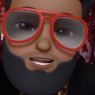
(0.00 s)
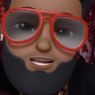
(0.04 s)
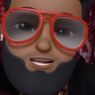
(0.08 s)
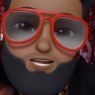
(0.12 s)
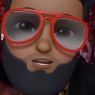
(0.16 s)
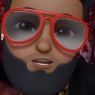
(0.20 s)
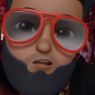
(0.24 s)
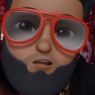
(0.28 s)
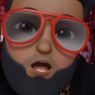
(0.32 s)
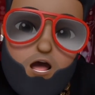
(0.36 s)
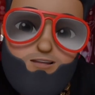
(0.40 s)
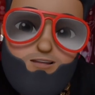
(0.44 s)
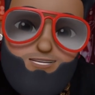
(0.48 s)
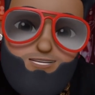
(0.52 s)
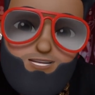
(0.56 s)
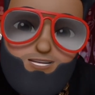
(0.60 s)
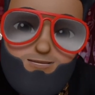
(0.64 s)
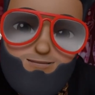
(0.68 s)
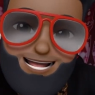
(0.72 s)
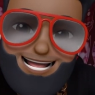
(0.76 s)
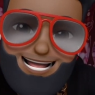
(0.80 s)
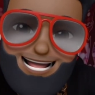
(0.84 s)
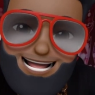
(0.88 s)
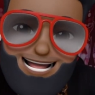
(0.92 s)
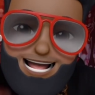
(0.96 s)
they talked
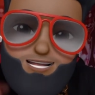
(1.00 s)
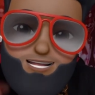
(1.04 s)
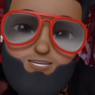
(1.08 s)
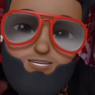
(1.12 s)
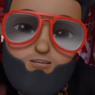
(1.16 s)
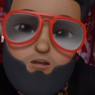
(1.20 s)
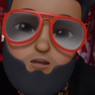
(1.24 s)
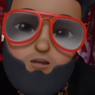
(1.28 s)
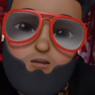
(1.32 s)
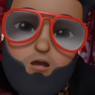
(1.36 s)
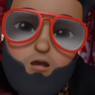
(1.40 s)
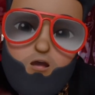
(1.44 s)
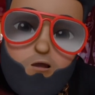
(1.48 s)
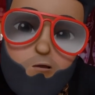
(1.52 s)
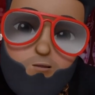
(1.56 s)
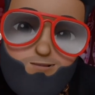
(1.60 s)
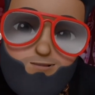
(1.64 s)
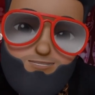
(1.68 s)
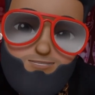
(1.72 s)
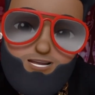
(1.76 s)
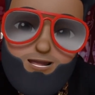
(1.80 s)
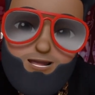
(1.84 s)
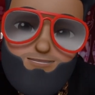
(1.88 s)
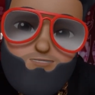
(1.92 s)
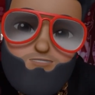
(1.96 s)
about how you gonna
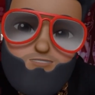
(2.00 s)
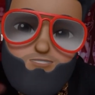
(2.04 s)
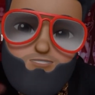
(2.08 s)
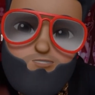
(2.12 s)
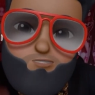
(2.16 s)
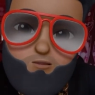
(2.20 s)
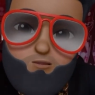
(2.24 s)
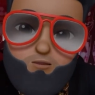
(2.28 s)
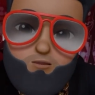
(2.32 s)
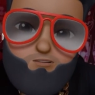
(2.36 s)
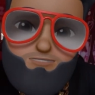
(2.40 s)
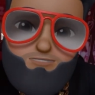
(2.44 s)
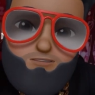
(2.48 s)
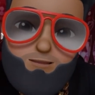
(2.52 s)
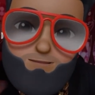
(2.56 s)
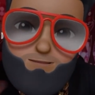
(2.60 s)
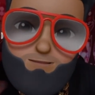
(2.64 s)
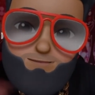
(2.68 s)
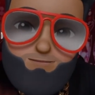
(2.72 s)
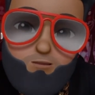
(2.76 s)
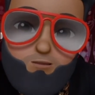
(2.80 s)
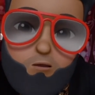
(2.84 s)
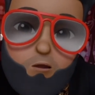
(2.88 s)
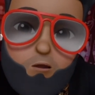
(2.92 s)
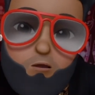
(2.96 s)
open up a school for
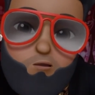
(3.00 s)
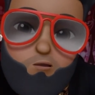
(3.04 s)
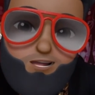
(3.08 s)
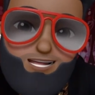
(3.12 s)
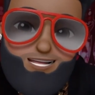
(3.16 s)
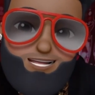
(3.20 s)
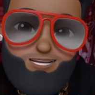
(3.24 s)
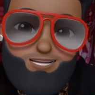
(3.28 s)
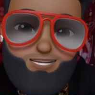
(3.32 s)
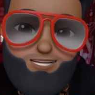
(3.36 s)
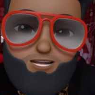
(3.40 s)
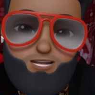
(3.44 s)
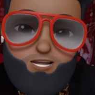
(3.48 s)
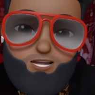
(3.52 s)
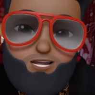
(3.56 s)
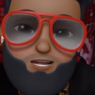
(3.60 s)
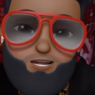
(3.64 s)
boys